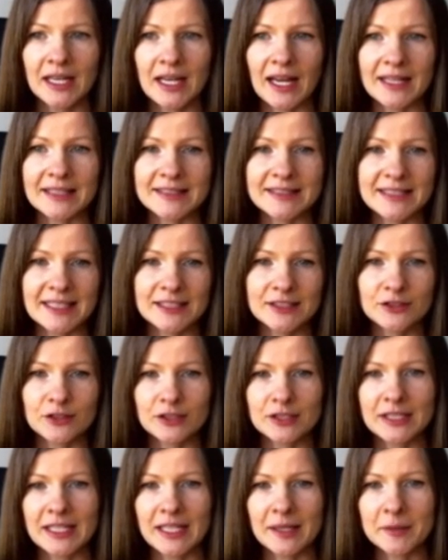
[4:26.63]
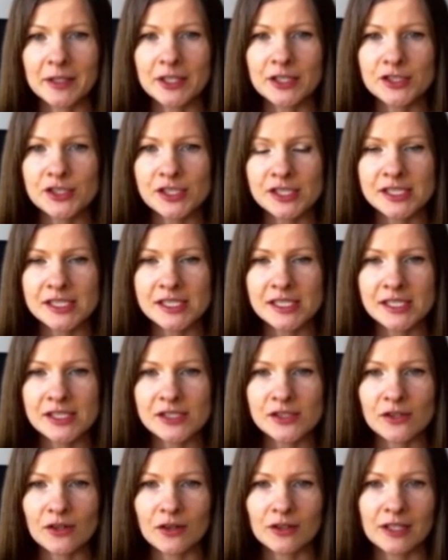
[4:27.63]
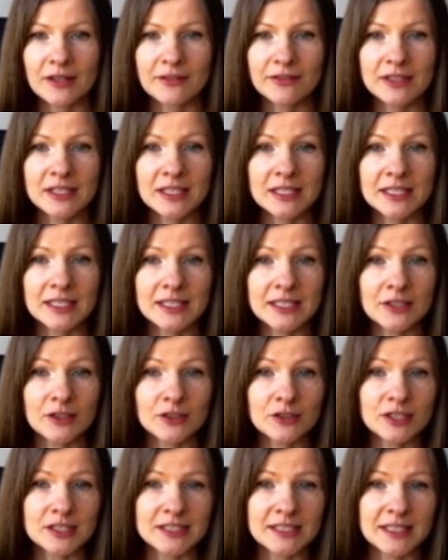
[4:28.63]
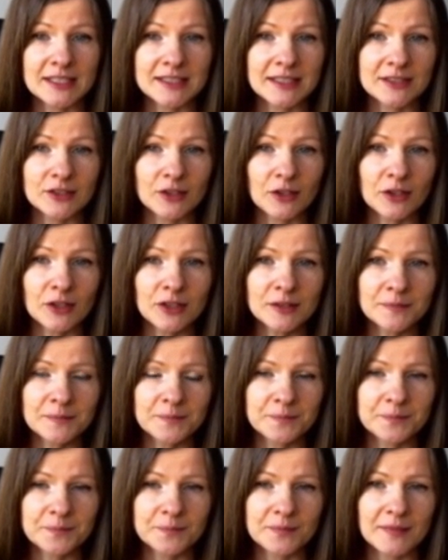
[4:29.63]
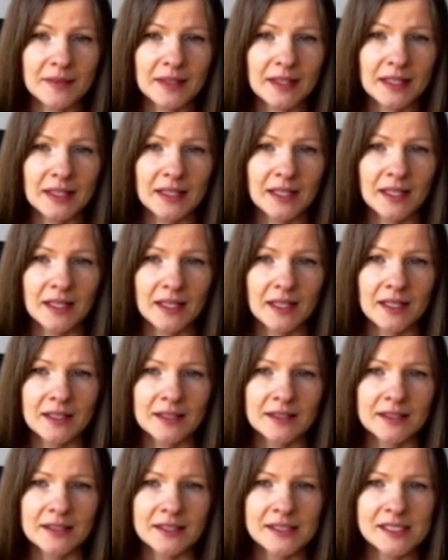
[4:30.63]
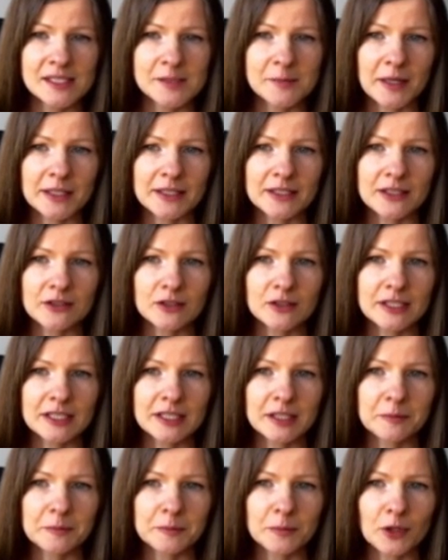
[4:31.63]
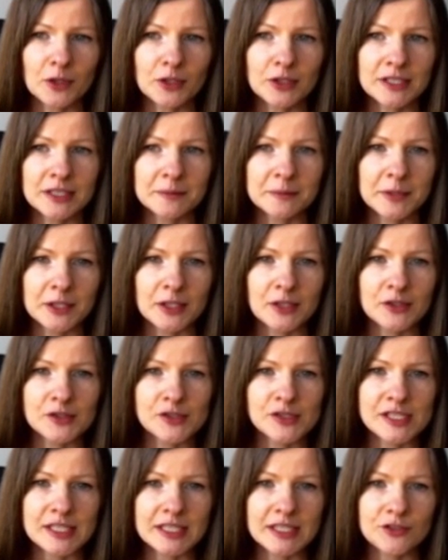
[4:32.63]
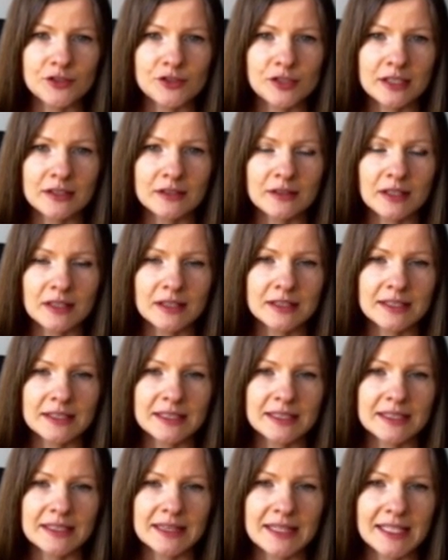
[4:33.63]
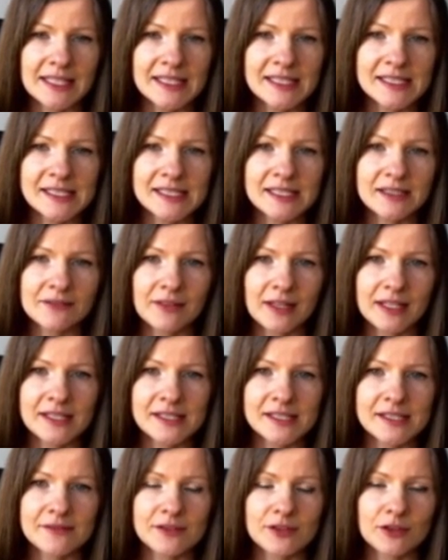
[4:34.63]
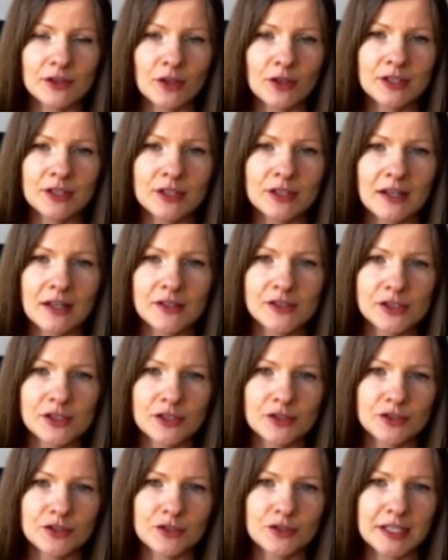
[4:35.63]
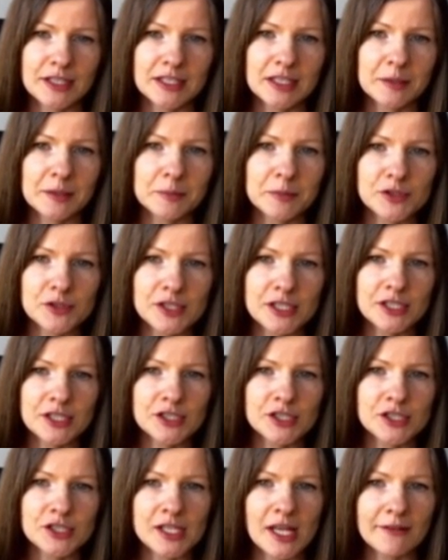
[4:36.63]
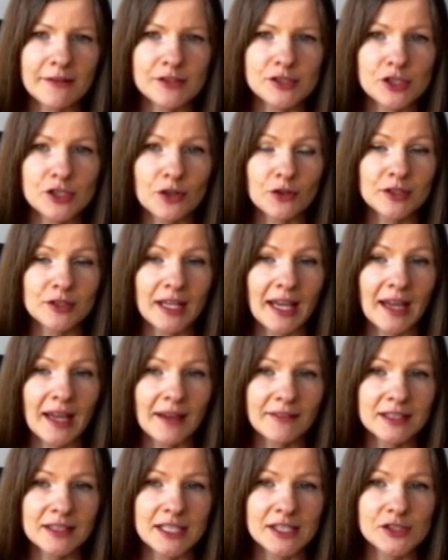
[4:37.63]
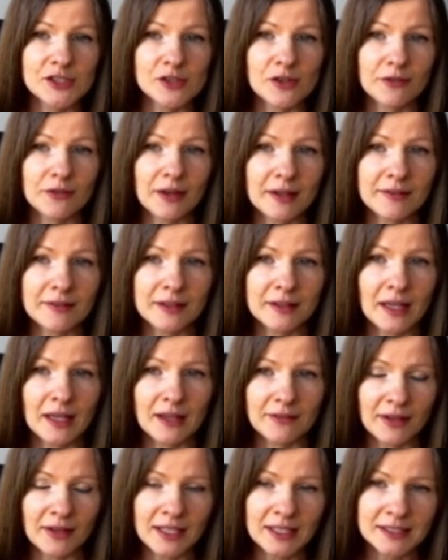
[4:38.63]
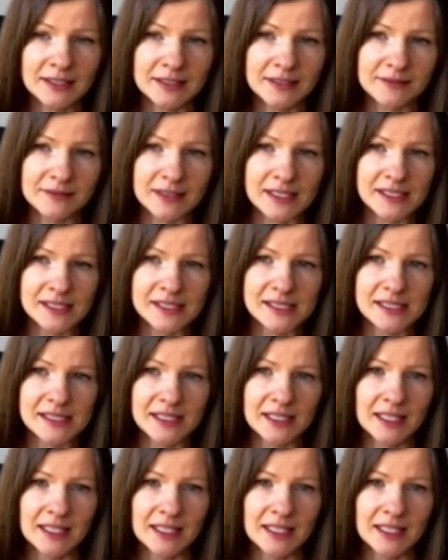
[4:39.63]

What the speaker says: Attend only emergencies, or definitely not attend at all? This is particularly important because, in general, less invasive non-aerosol generating procedures have shown evidence of effectiveness.